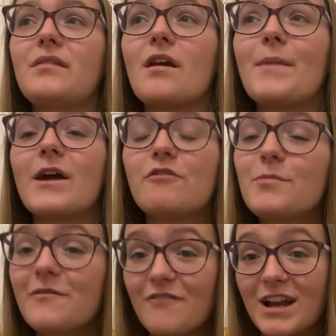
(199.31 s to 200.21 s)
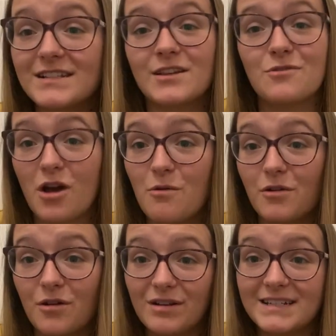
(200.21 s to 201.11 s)
about a group of friends who go
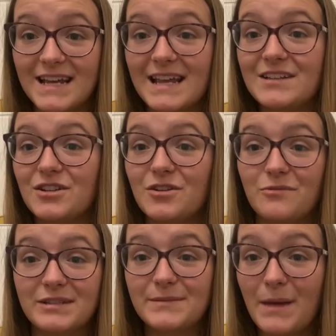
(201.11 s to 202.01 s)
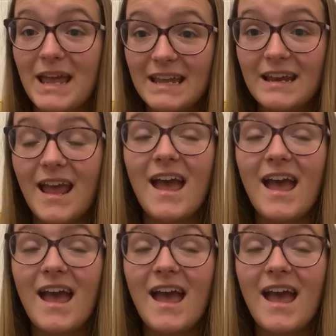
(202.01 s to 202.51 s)
on holiday to Spain,